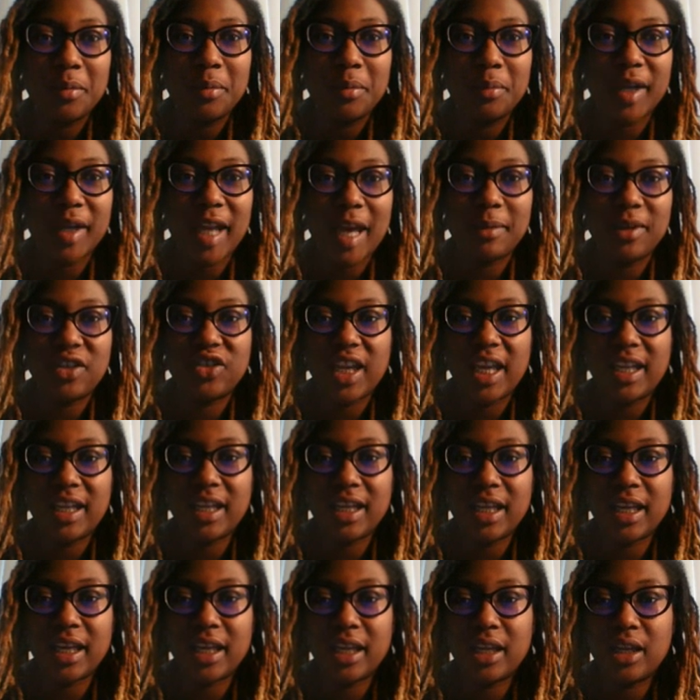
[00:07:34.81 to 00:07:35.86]
but I'd be
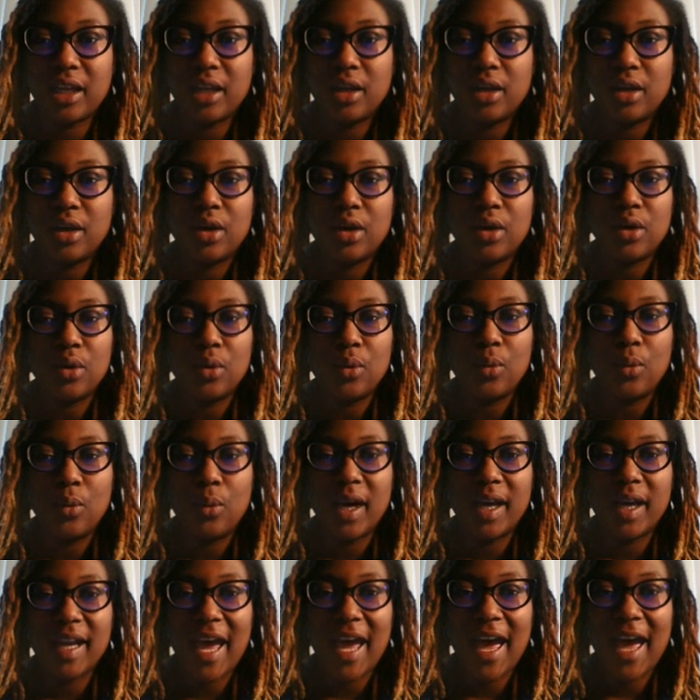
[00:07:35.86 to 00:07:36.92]
shading in
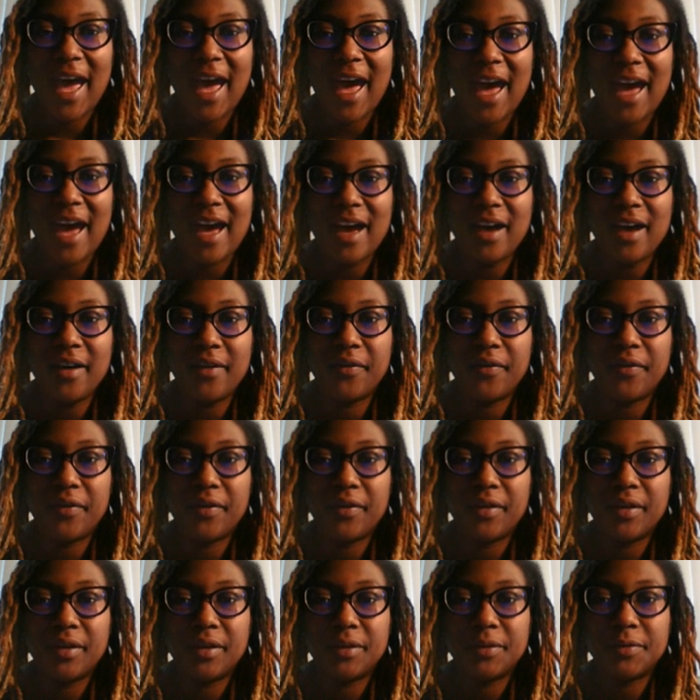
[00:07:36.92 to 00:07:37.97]

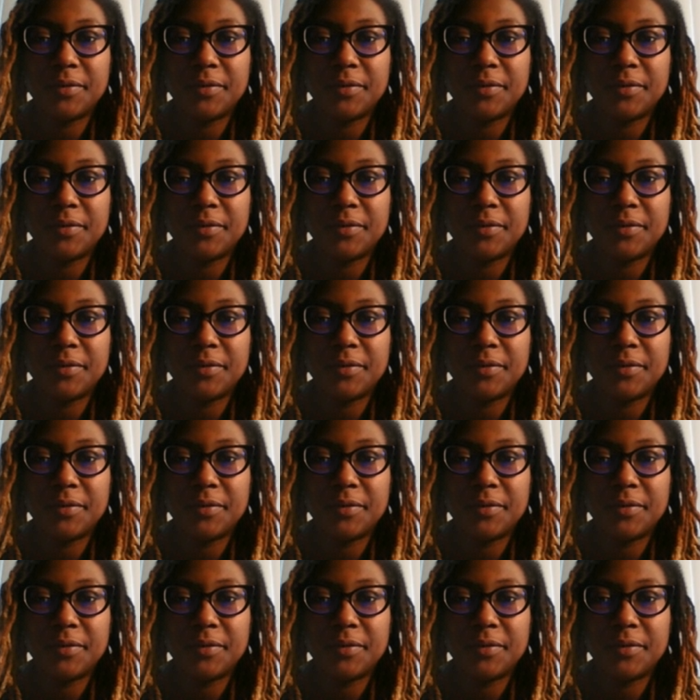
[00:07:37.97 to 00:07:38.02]
1/2